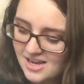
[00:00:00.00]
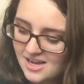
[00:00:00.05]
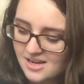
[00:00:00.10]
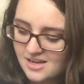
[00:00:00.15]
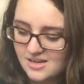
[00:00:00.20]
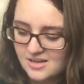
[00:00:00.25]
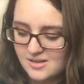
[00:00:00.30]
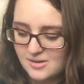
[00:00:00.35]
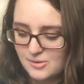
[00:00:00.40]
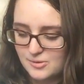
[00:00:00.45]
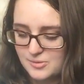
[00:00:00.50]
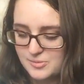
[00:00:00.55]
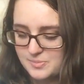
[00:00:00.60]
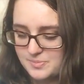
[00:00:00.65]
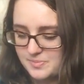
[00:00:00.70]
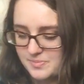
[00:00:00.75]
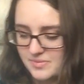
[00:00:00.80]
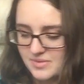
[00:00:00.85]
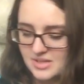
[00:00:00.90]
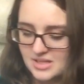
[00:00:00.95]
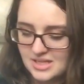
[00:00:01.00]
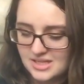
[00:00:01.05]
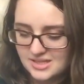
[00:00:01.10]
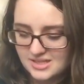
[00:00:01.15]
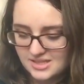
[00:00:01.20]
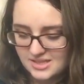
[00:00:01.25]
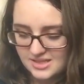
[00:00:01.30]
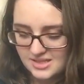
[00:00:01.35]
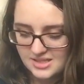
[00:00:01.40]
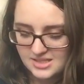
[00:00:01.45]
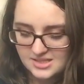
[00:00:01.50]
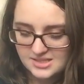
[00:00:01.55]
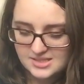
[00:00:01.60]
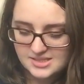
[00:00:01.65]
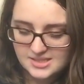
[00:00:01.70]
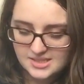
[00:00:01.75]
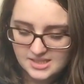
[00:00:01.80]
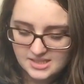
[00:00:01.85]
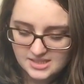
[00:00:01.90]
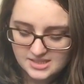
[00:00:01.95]
Um, and then this
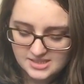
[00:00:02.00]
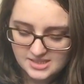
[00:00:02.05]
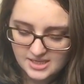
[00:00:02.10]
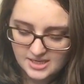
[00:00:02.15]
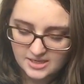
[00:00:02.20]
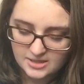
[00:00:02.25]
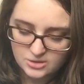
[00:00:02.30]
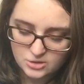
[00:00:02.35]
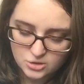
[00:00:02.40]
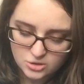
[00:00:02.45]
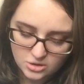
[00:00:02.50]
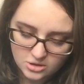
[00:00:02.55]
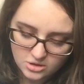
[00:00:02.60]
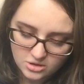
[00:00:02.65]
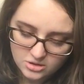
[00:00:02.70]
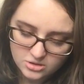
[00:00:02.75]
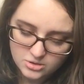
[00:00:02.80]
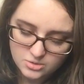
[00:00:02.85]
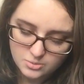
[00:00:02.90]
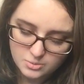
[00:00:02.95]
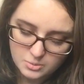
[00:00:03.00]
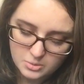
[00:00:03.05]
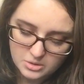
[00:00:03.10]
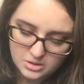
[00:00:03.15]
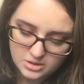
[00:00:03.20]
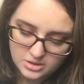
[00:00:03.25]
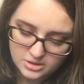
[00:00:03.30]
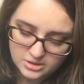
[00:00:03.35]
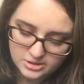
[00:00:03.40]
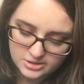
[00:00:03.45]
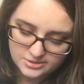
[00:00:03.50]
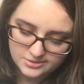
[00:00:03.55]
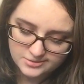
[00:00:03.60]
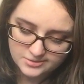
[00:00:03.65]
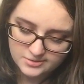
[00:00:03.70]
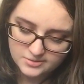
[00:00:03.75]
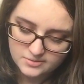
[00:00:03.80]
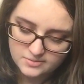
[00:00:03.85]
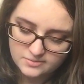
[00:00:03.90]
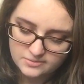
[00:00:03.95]
is a charge water
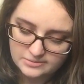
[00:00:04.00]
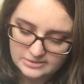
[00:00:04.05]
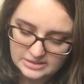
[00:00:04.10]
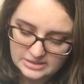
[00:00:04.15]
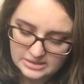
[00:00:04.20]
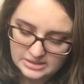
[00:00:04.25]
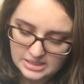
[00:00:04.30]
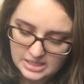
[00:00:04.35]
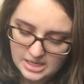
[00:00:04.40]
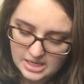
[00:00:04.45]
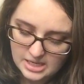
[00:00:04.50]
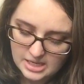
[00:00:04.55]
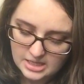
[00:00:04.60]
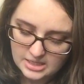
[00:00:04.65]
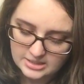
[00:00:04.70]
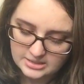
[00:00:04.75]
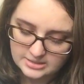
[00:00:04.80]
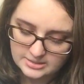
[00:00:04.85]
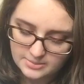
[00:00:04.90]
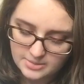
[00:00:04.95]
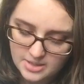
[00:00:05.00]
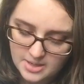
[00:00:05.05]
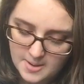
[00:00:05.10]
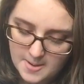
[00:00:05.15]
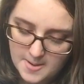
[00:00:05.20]
face and